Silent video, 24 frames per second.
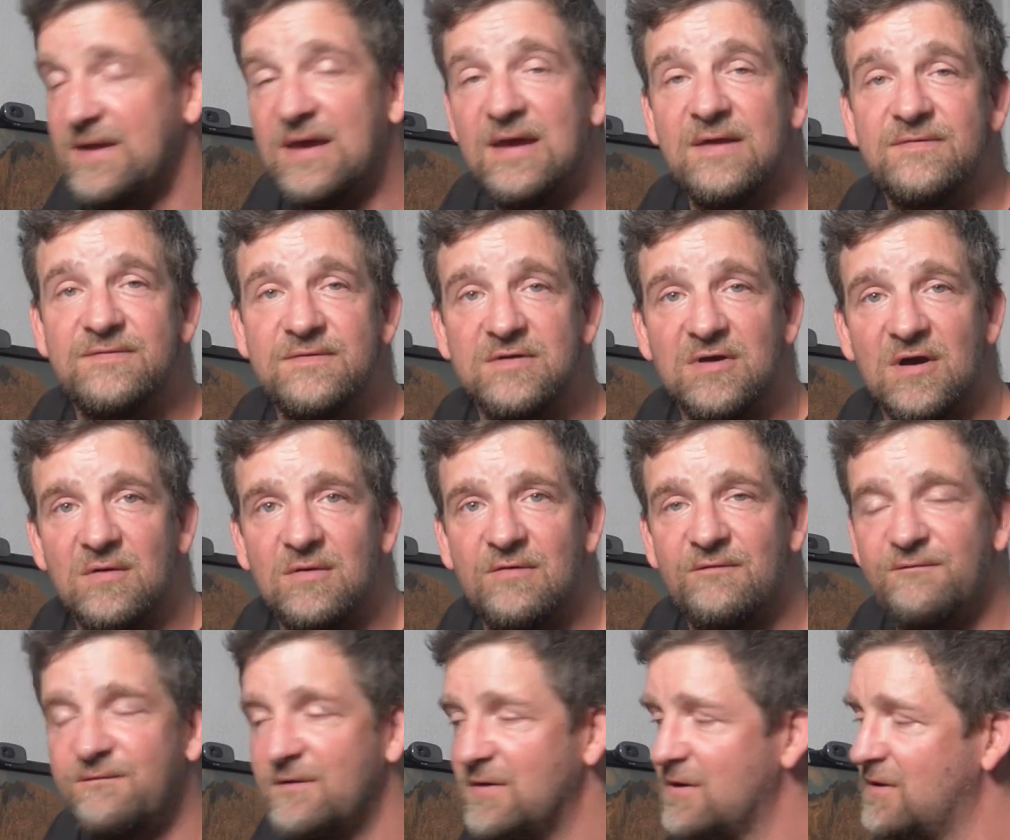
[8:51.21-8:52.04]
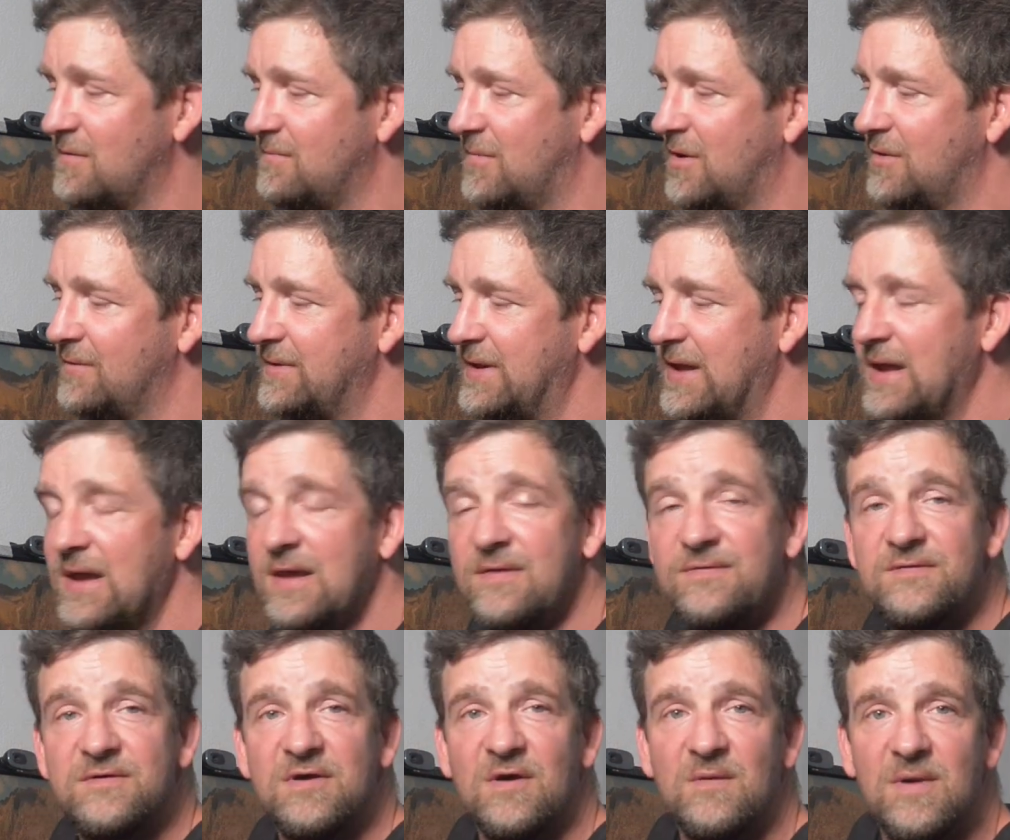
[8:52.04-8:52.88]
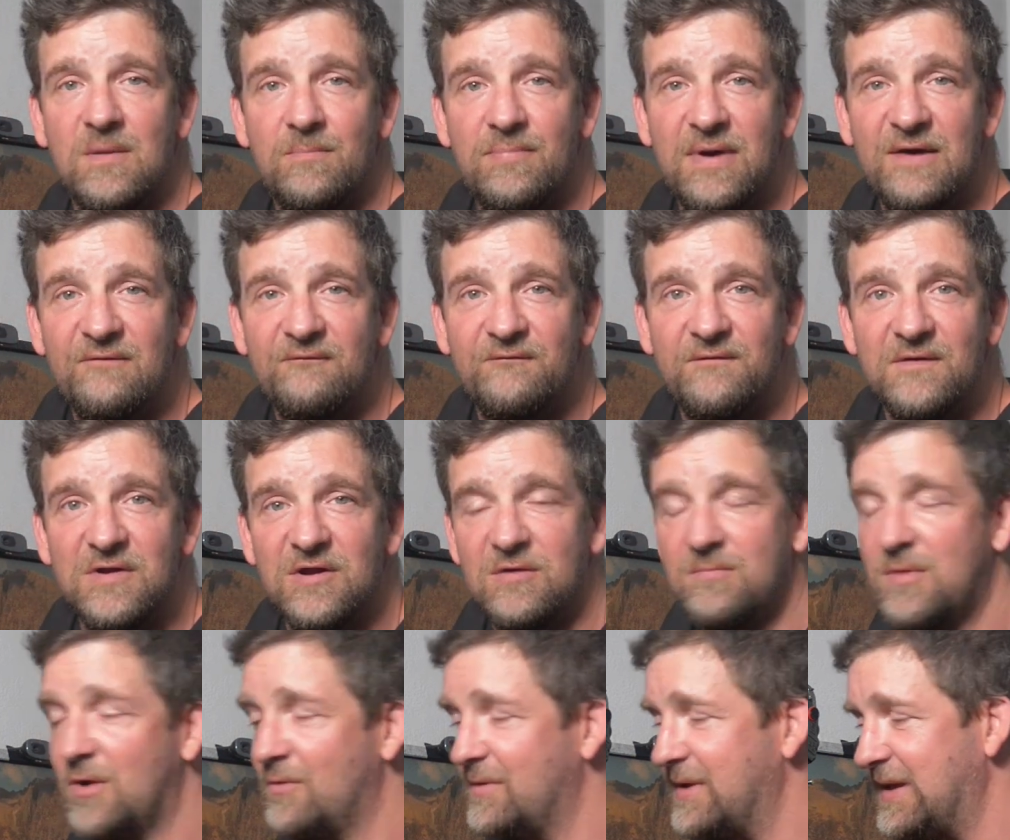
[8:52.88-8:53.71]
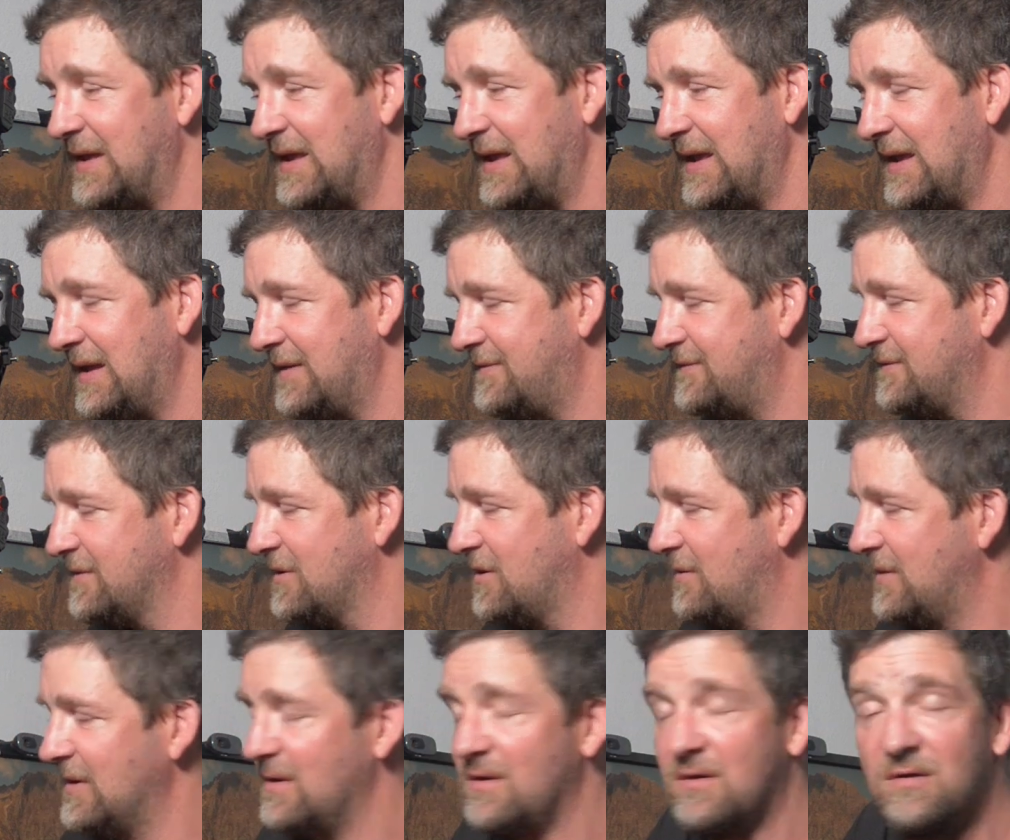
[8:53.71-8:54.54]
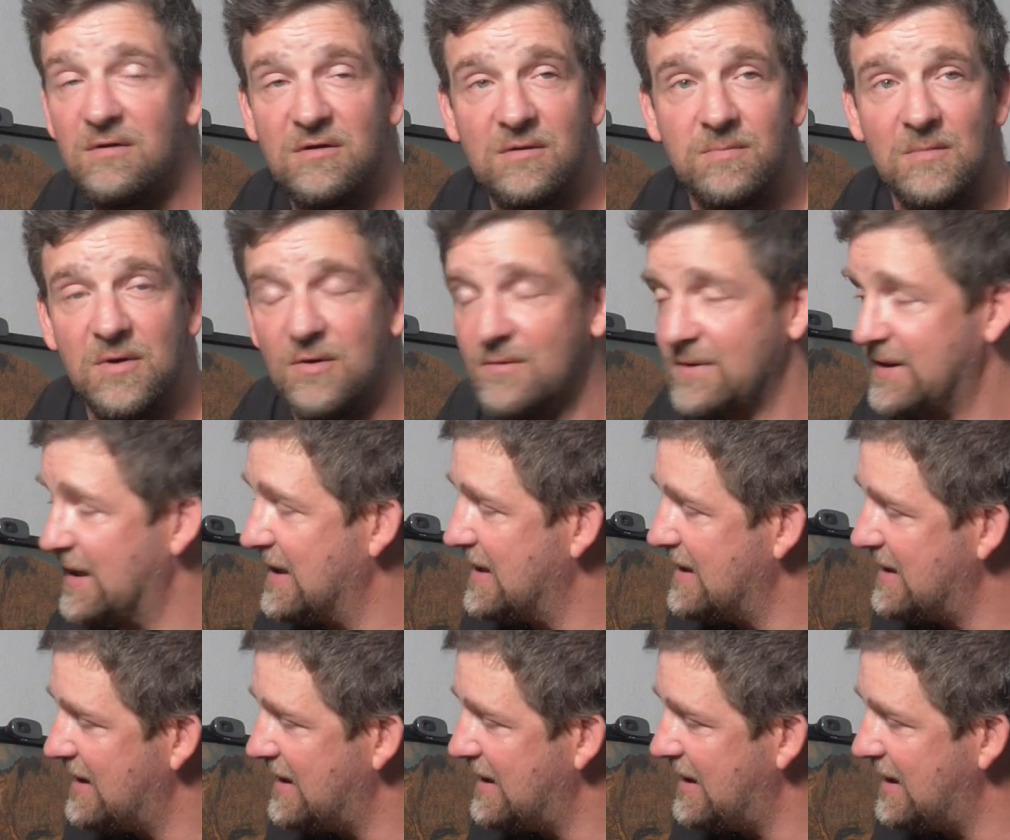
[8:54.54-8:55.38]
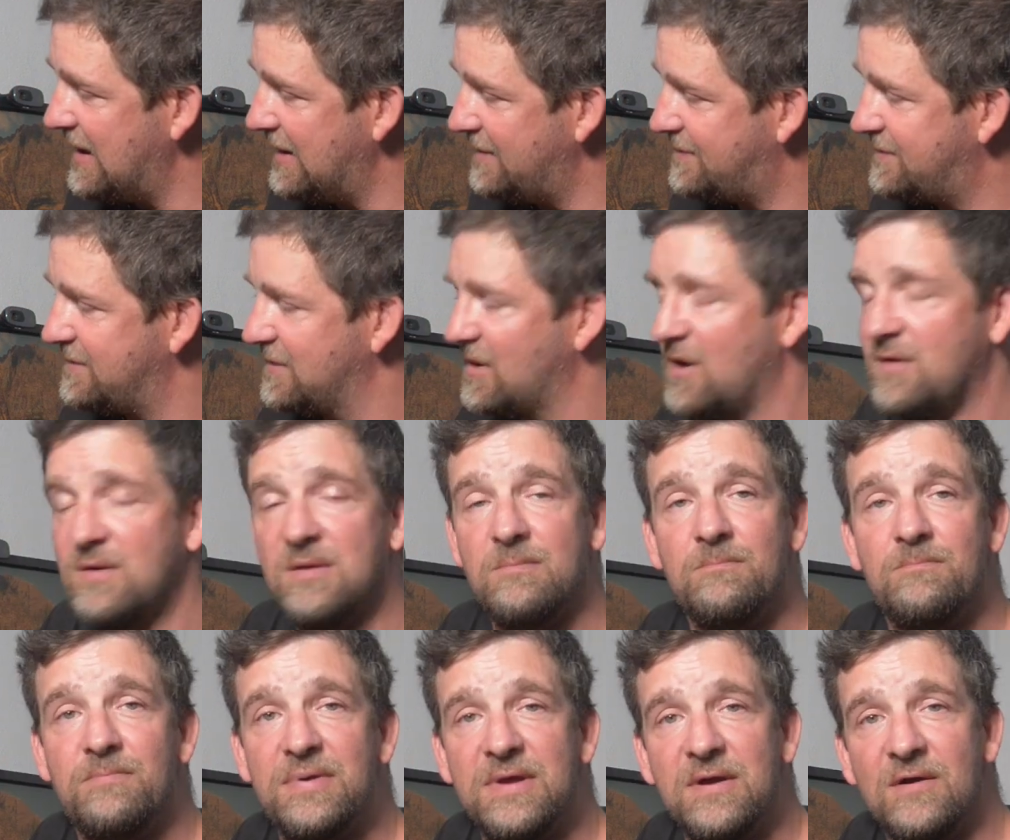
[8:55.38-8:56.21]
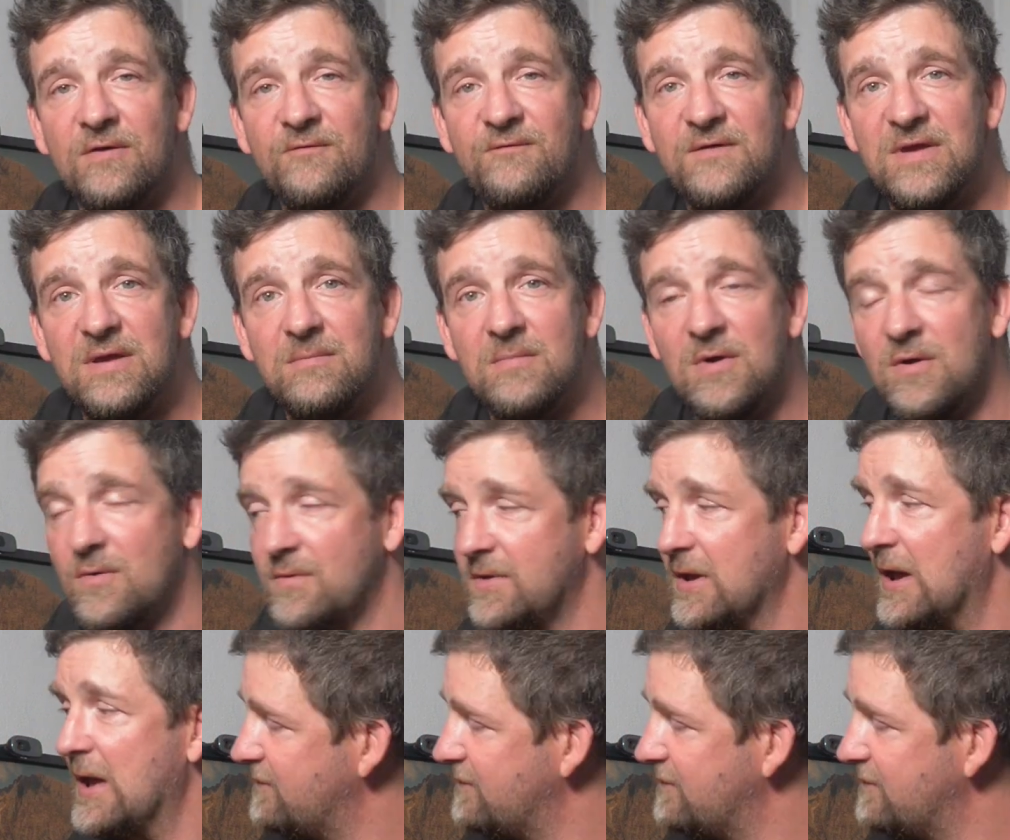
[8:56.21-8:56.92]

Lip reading: Here to go on follow mode, here to go in pan follow mode, here to go in lock mode, here to go in POV mode.